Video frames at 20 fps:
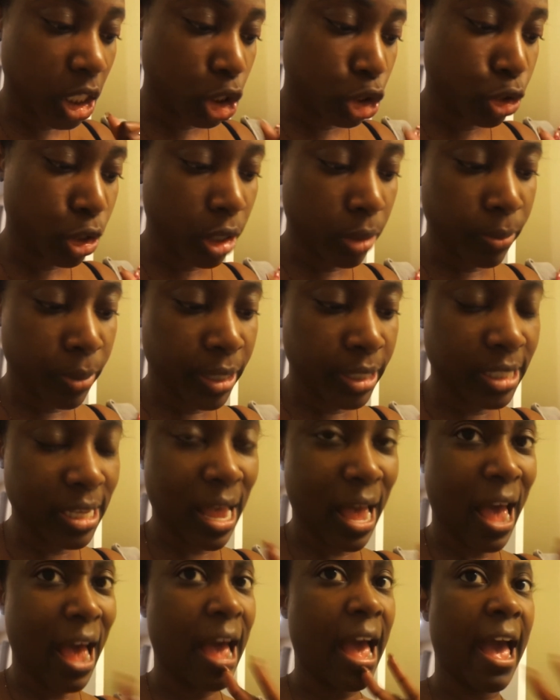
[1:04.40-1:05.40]
treatments that
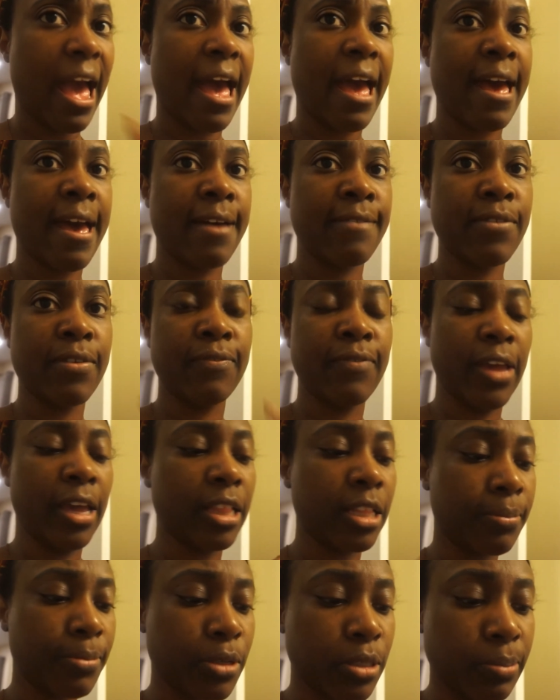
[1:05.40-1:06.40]
I have
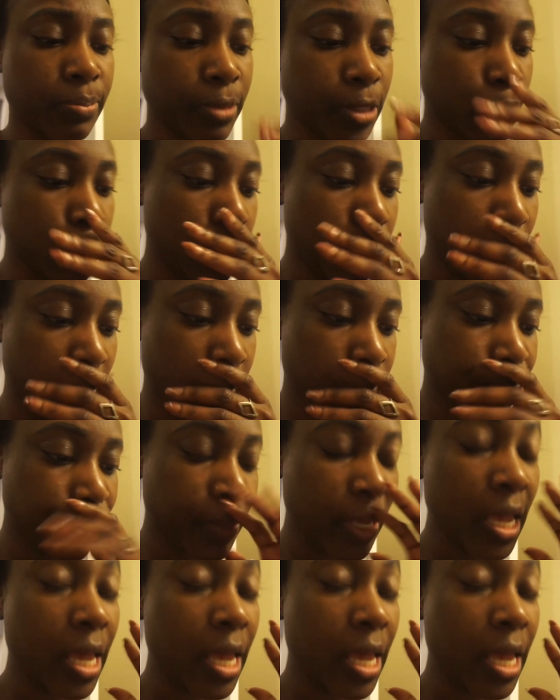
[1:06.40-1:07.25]
available to me